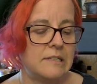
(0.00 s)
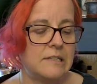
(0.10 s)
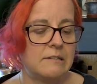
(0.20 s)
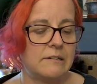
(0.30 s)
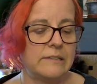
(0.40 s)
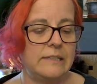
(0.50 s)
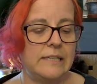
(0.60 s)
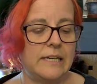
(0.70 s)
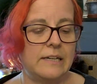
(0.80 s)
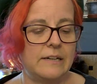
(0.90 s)
you know, our
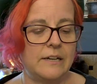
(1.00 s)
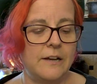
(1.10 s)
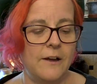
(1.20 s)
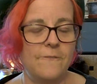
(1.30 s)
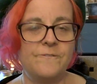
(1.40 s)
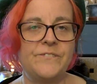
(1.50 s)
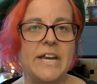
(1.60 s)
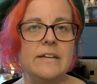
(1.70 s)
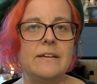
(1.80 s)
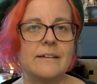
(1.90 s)
little
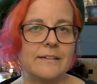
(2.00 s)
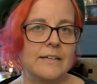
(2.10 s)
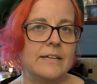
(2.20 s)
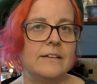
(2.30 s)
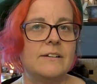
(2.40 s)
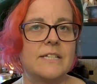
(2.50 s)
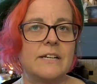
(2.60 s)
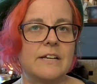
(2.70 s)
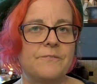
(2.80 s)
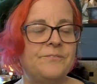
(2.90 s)
fighting, there's
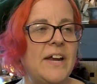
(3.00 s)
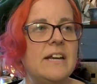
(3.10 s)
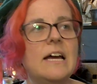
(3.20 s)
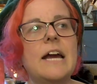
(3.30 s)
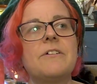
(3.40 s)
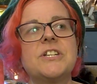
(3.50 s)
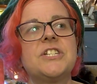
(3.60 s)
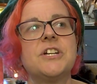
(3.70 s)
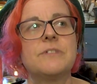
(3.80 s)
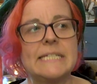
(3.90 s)
like a fighting
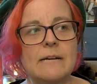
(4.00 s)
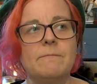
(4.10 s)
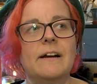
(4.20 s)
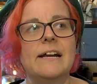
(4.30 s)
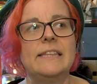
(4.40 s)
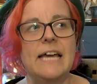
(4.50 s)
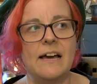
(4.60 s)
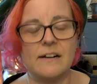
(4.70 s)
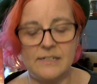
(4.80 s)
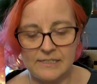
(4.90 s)
Irish joke somewhere in
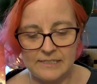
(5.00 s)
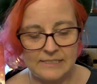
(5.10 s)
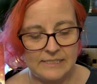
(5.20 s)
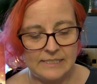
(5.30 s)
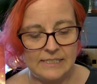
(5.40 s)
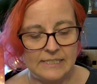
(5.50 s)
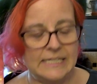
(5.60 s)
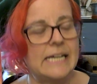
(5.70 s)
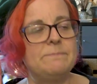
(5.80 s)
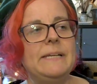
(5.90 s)
there.
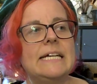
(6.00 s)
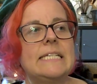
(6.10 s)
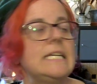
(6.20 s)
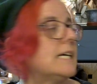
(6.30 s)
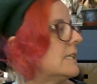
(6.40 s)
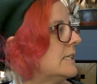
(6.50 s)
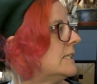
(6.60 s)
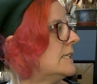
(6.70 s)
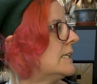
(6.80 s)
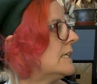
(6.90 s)
God bless ya.
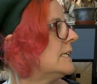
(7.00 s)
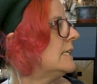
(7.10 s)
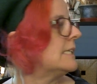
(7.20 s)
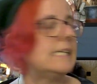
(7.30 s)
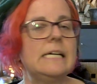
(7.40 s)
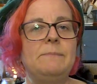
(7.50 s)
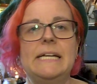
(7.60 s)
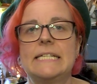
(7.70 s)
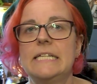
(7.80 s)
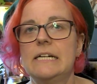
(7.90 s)
God
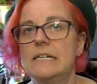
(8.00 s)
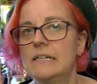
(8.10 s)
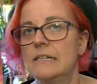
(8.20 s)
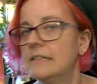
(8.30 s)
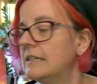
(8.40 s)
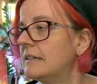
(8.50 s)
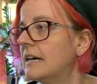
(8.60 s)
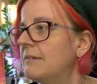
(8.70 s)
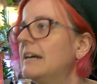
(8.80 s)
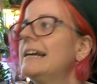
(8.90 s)
bless ya. Yeah,
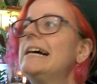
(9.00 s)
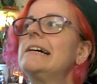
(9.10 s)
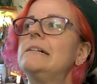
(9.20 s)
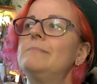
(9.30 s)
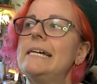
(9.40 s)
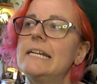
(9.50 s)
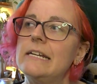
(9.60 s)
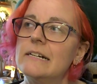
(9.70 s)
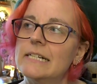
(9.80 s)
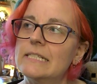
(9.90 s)
I'm hearing Uncle Mike
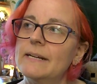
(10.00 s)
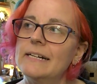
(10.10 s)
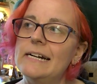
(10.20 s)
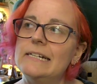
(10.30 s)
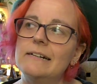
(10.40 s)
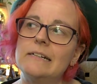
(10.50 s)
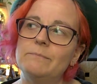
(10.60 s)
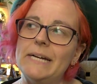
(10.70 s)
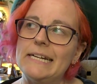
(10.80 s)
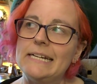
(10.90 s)
here. It's my great
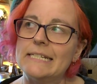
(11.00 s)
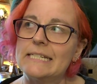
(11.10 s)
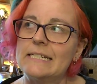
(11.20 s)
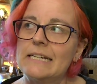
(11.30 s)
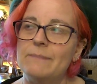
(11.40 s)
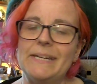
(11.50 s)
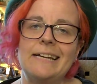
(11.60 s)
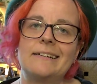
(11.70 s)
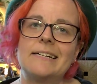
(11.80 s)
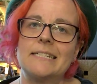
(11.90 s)
Uncle Mike. He's coming
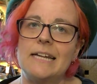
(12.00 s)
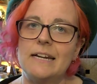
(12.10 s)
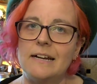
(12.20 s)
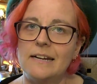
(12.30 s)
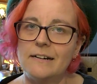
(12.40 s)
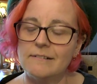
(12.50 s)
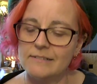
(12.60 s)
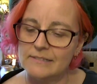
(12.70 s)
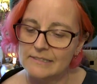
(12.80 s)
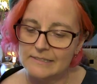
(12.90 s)
here to say hello.